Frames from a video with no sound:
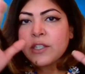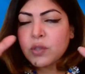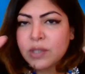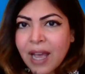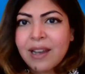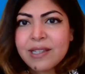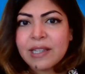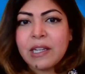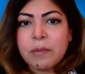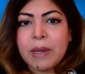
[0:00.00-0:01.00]
To tell us
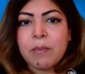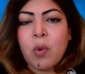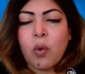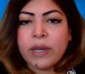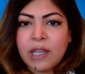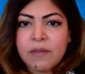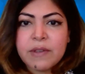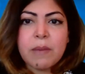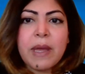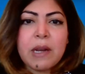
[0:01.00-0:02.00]
a little bit more and give
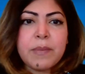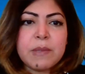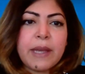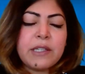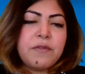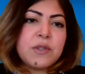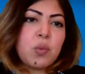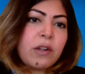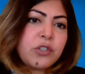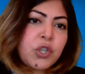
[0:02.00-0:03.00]
us a better perspective as
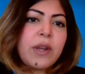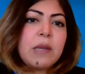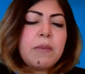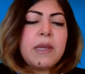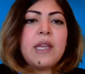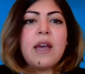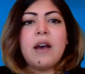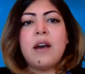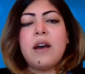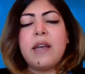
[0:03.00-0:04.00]
well, joining me
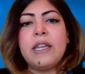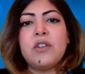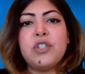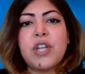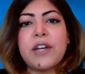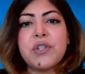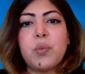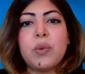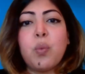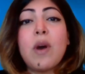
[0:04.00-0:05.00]
in
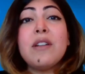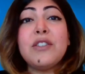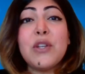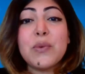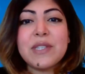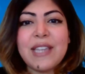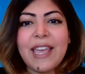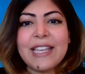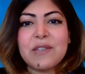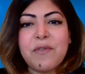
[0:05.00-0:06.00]
conjunction with World News
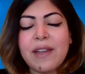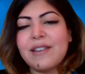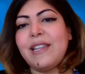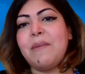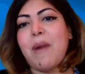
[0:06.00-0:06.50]
Day is Fadli